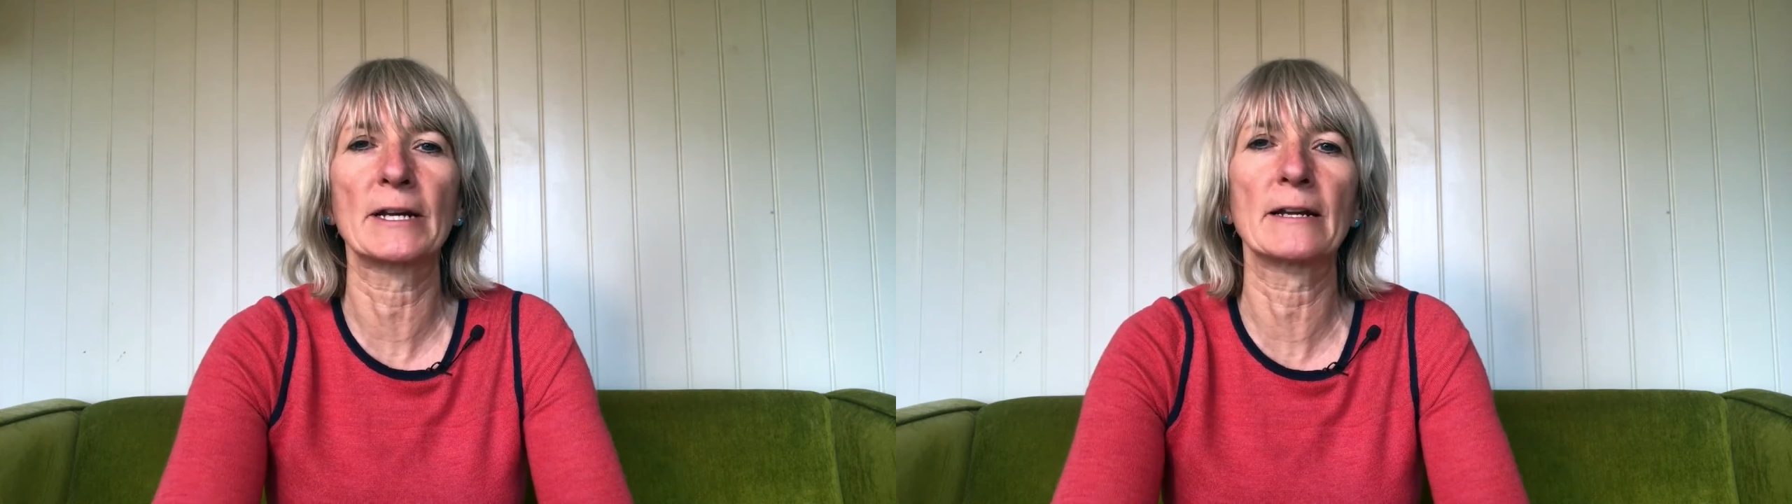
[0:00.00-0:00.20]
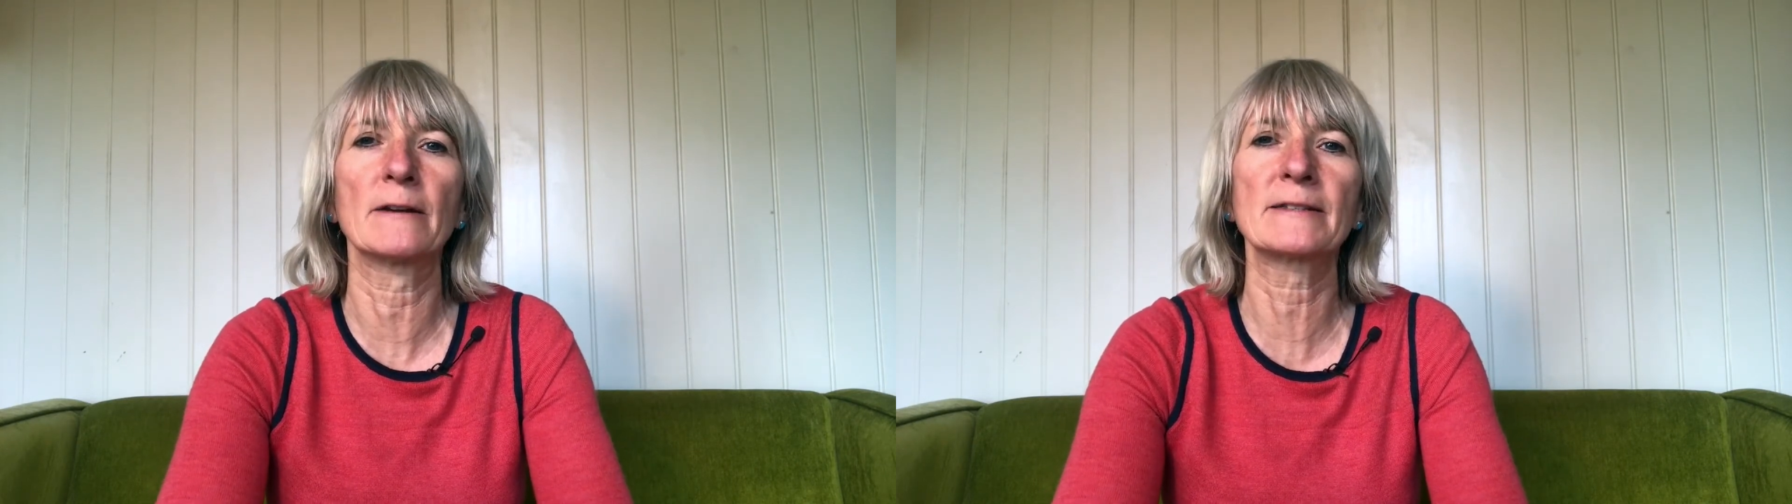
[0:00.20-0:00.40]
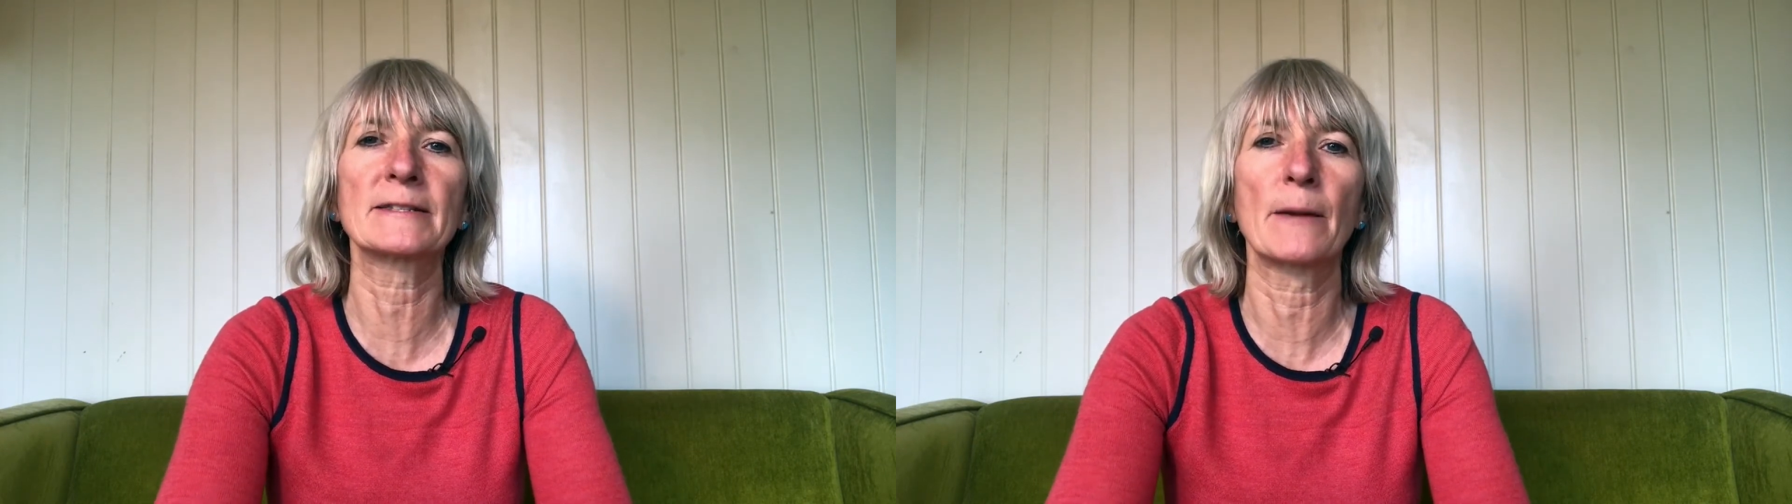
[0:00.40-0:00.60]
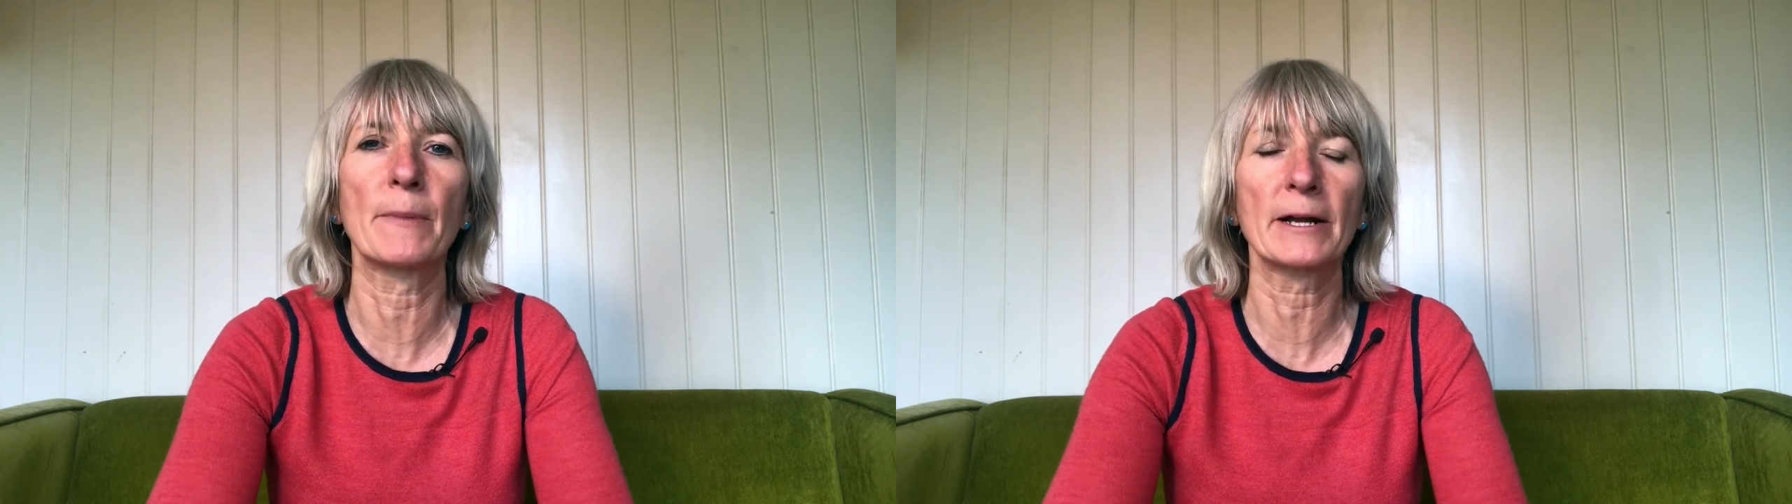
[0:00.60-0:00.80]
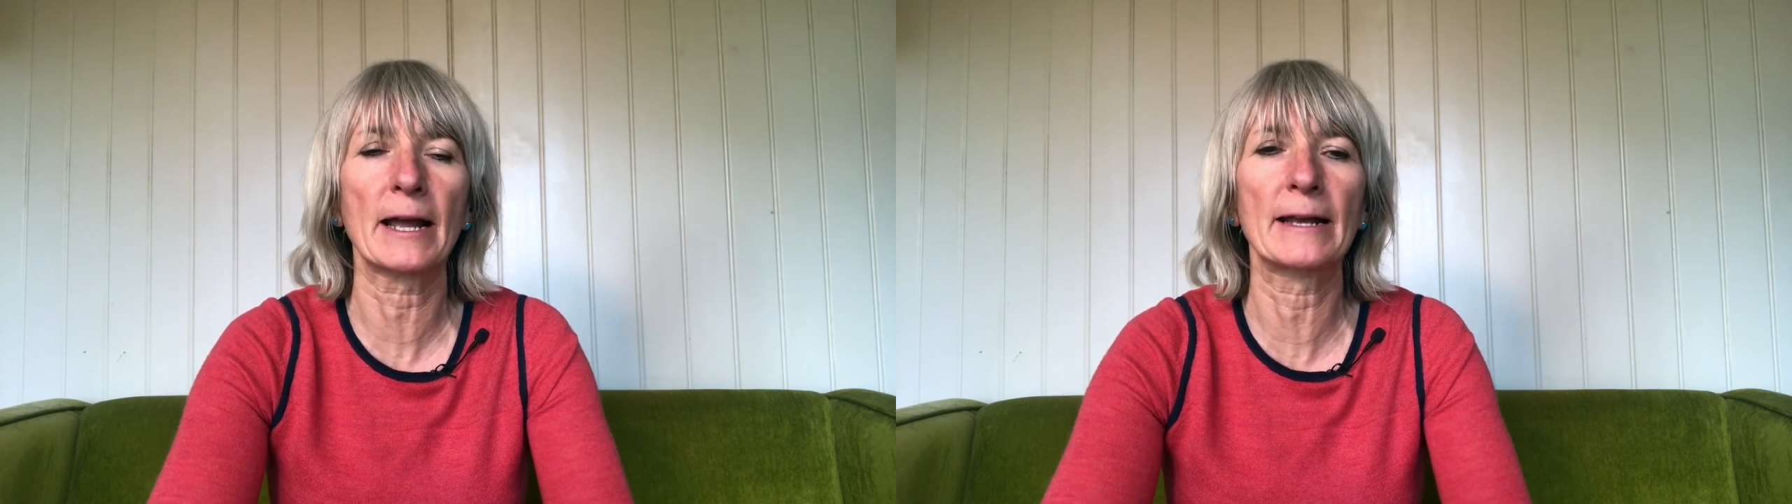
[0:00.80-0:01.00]
in our
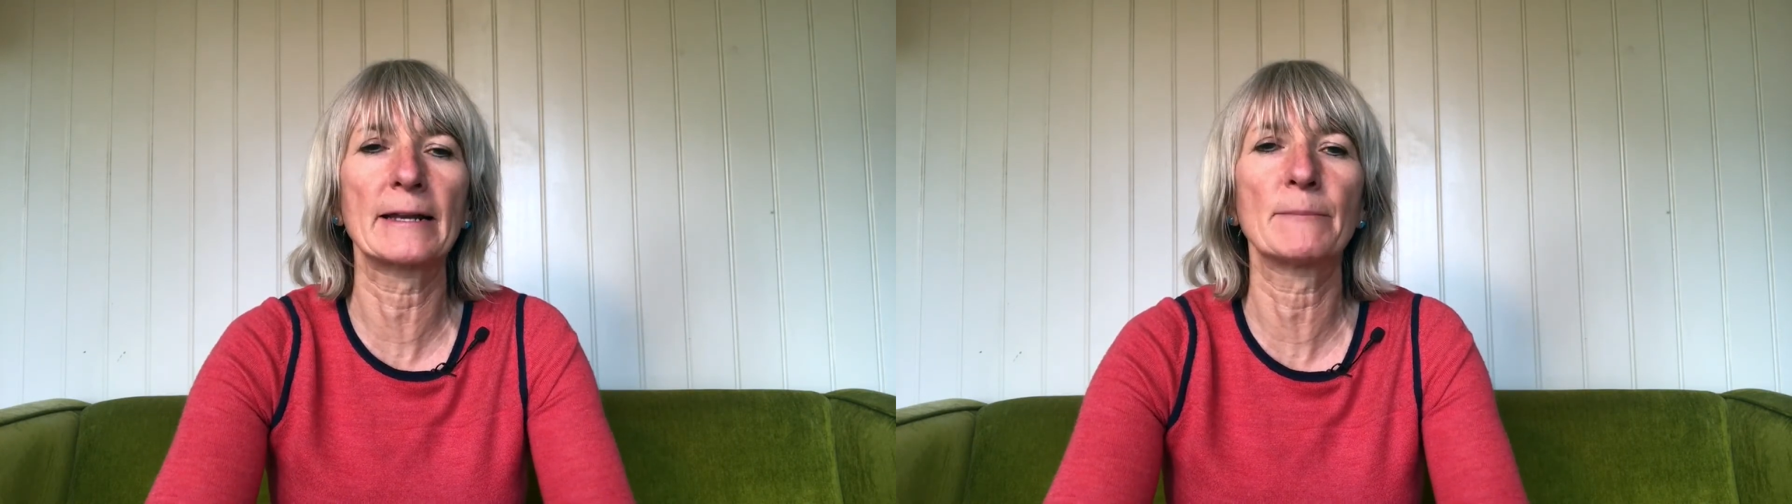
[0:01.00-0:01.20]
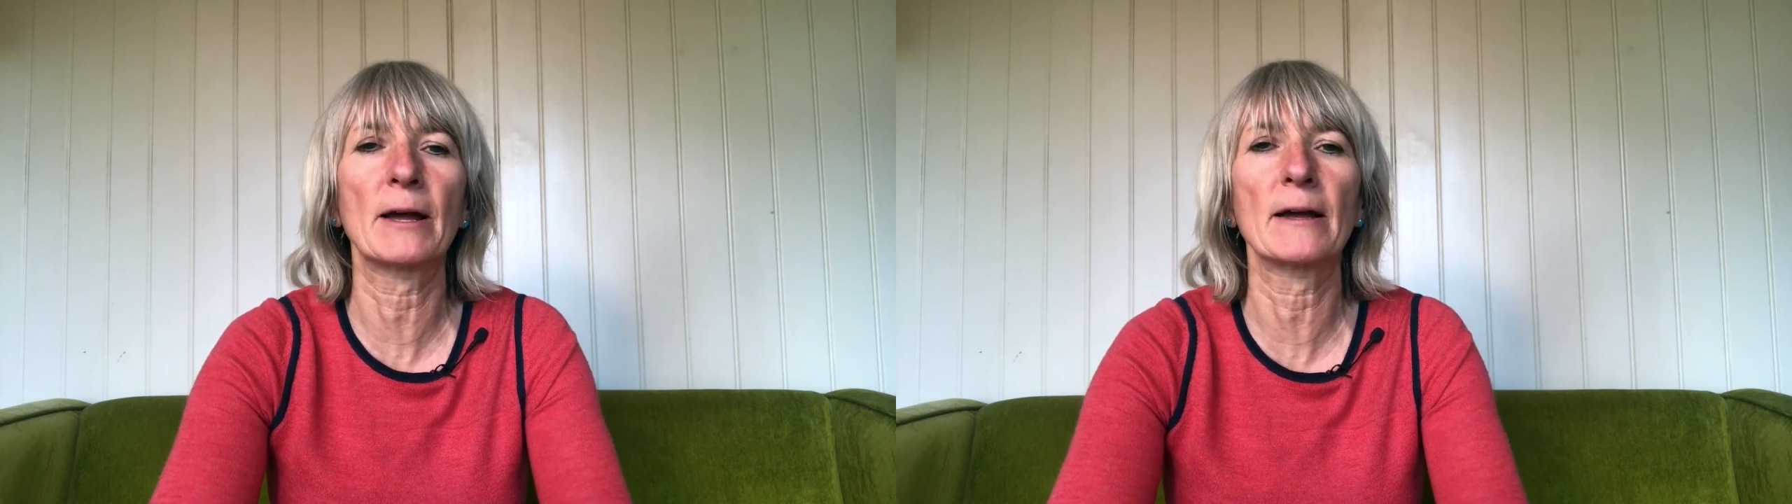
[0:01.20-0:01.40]
stomach and